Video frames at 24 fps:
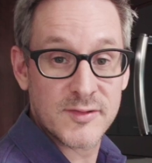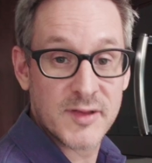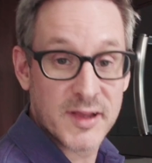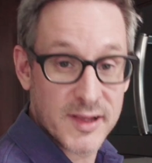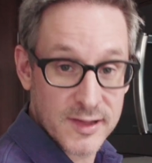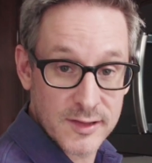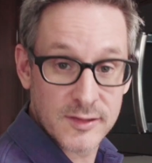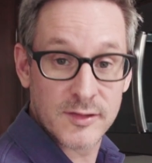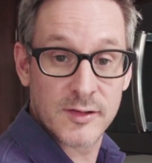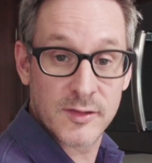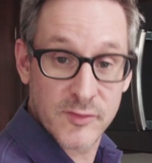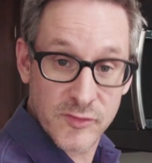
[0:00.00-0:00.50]
it
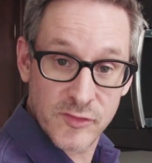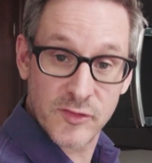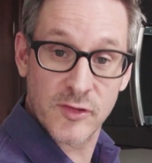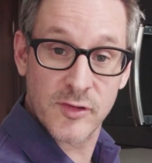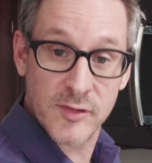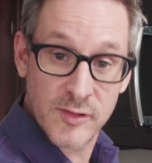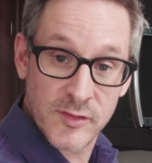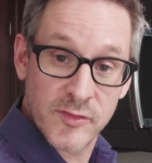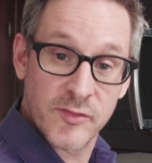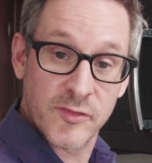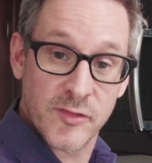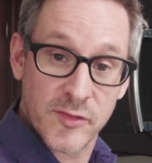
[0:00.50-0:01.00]
looks
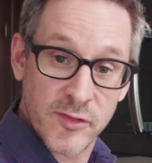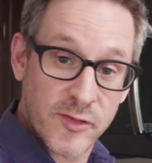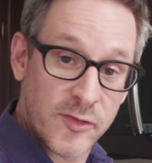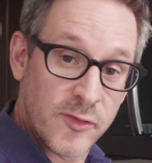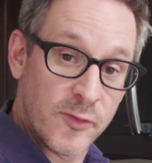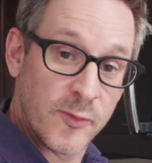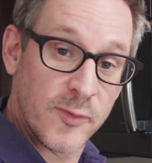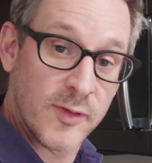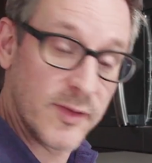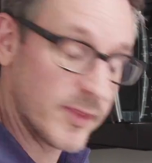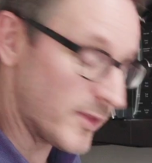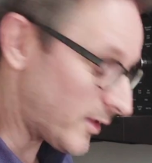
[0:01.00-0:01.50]
good to you
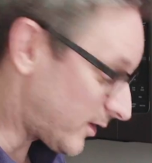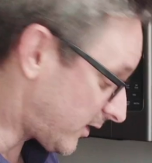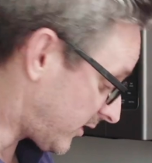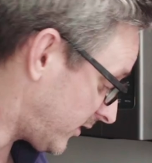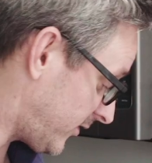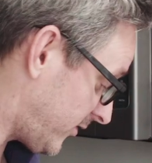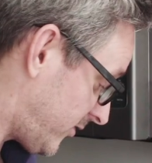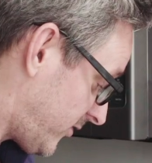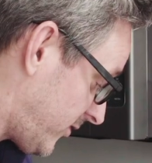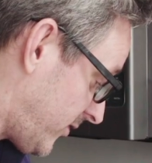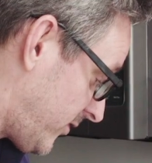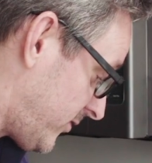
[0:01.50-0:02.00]
and the
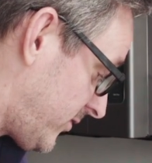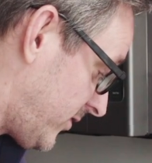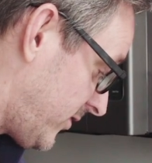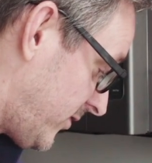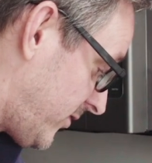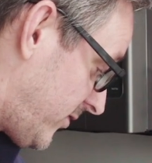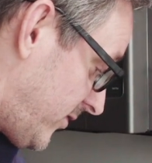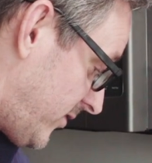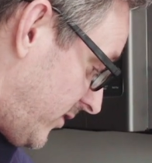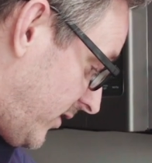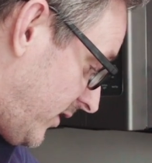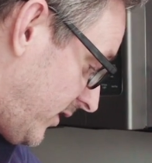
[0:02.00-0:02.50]

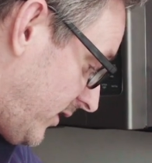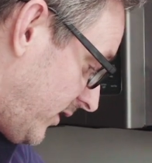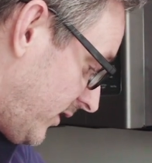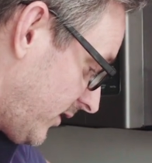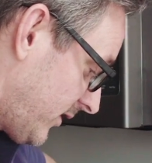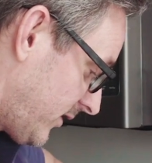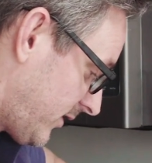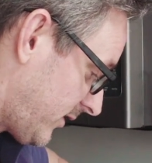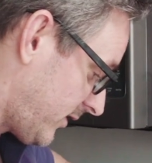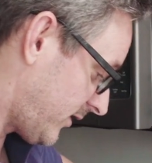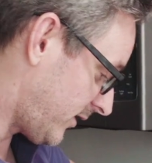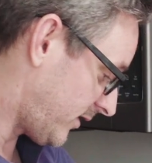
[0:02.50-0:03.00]
consistency
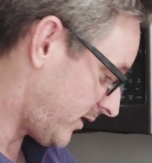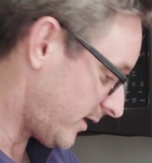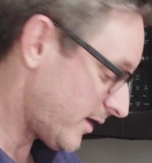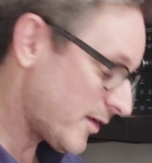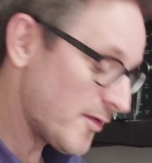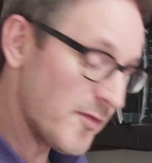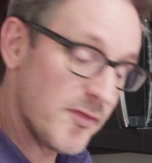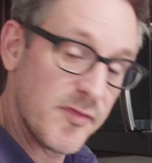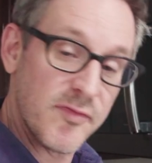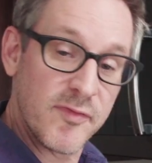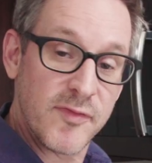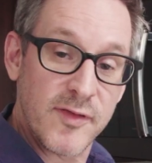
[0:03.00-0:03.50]

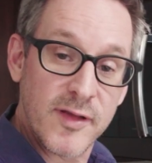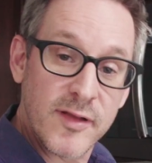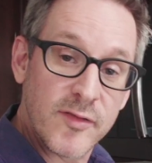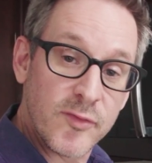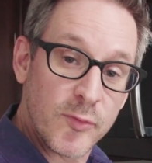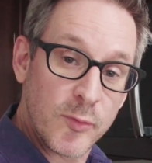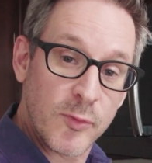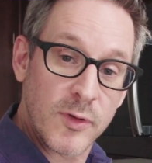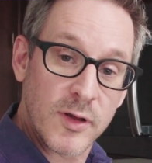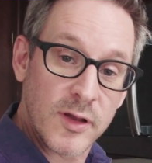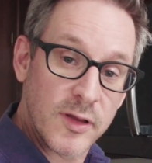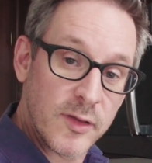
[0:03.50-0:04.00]
fits
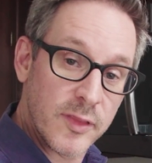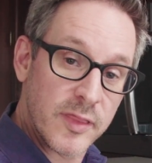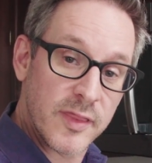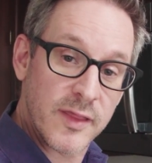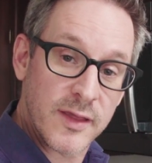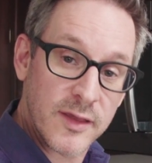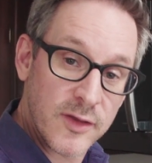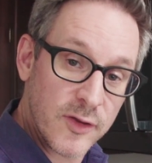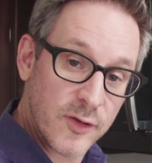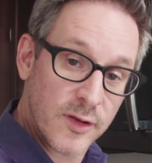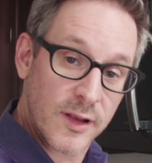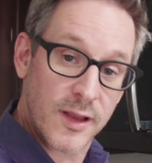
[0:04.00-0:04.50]
what you
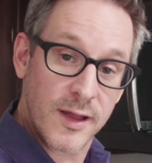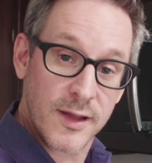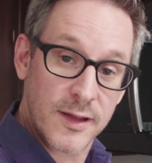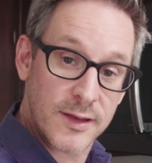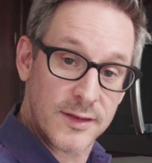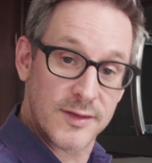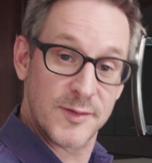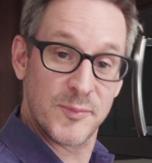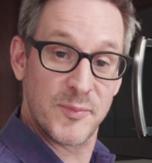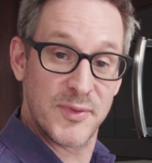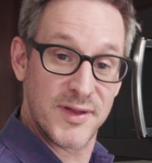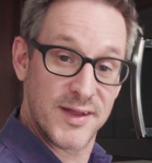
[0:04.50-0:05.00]
think you'd like it
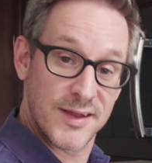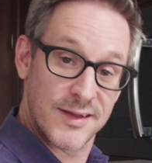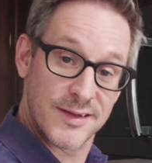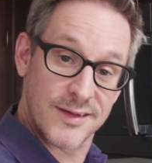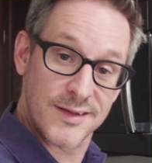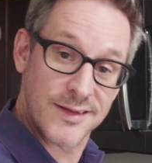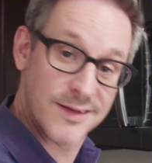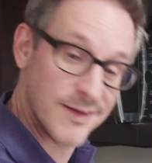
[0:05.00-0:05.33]
to be.